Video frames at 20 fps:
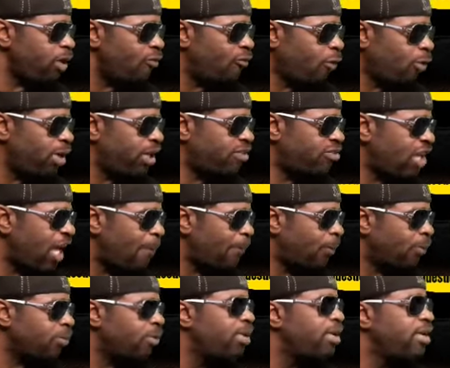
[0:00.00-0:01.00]
For
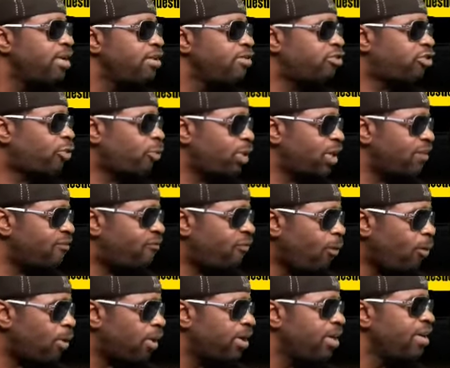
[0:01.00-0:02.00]
example, Scream
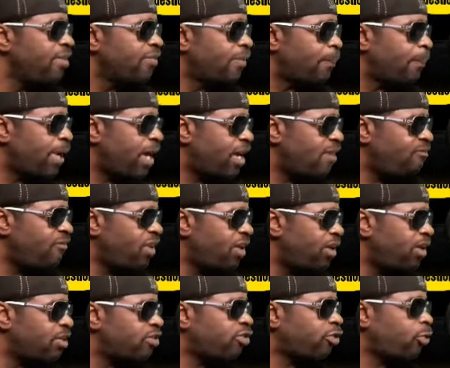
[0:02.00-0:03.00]
4, the main
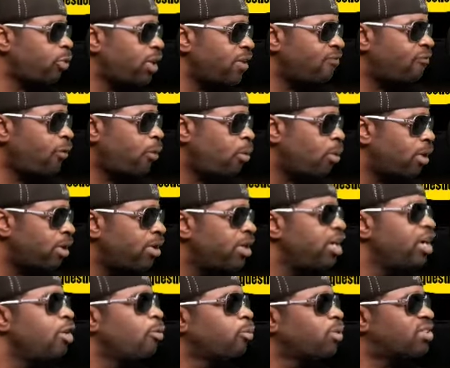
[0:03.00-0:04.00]
villain in Scream
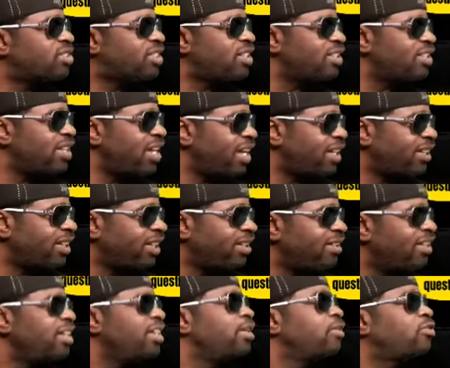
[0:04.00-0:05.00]
4 was
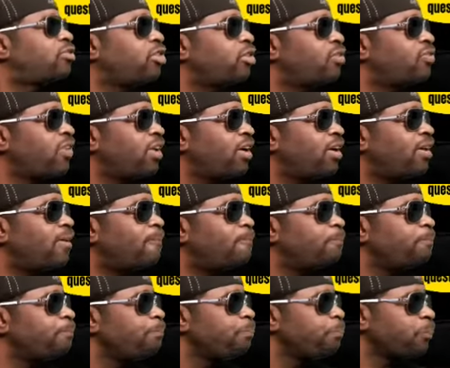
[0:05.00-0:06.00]
connected to the
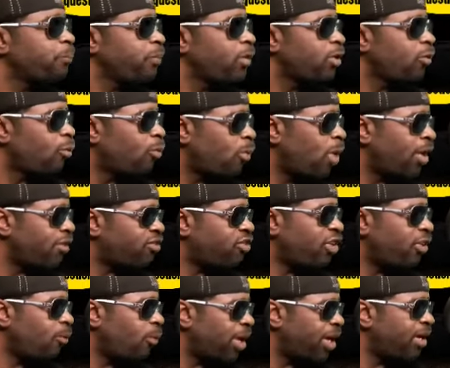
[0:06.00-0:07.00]

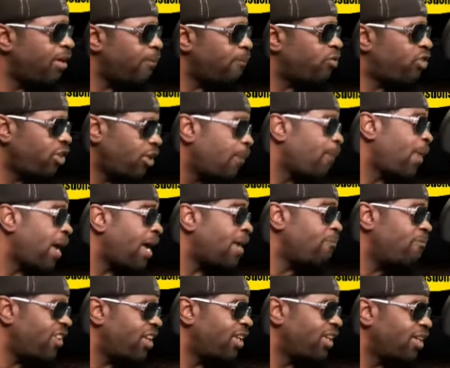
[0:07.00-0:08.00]

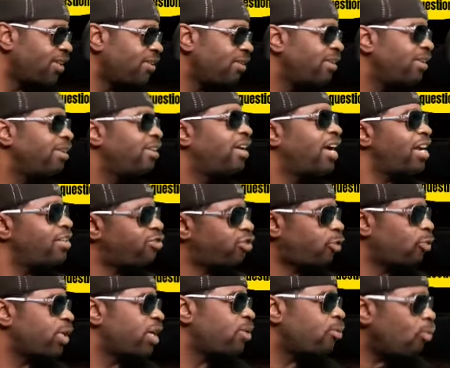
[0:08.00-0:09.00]
main villain in
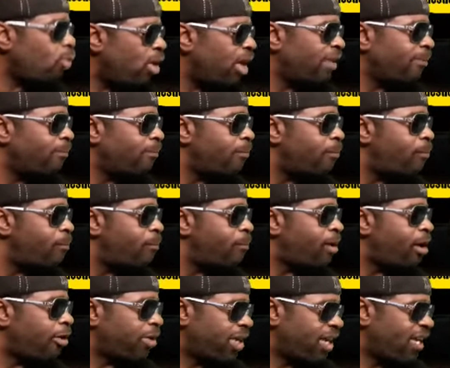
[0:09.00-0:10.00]
Scream 1,
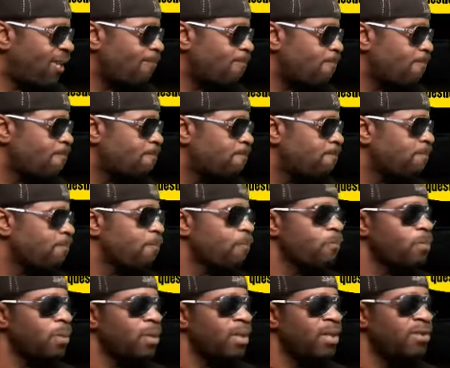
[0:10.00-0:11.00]
okay?
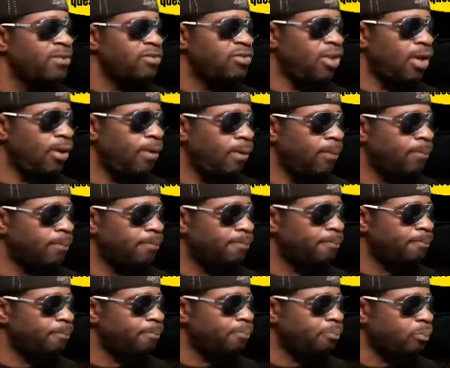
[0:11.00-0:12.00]
So
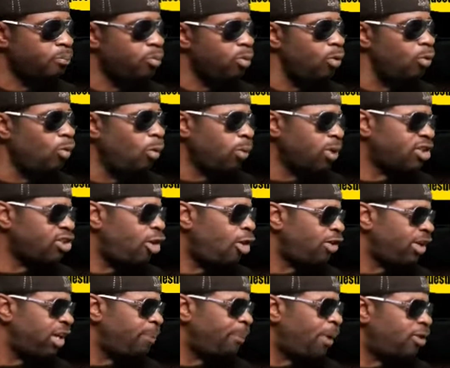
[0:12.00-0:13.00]
when we're
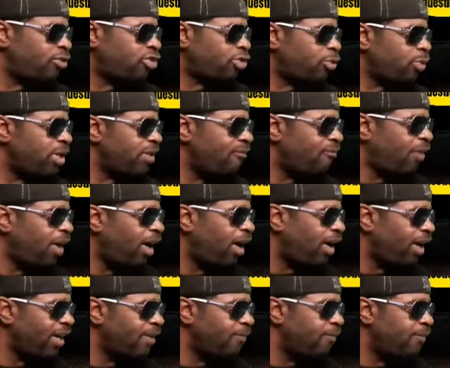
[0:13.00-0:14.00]
talking about Scream
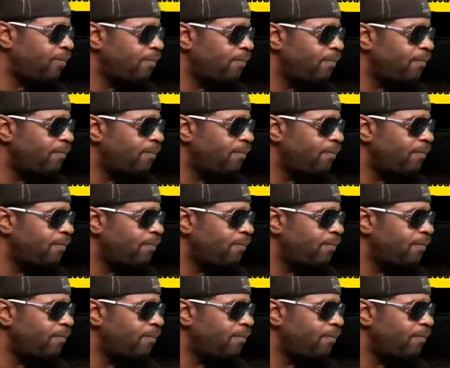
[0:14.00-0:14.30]
5,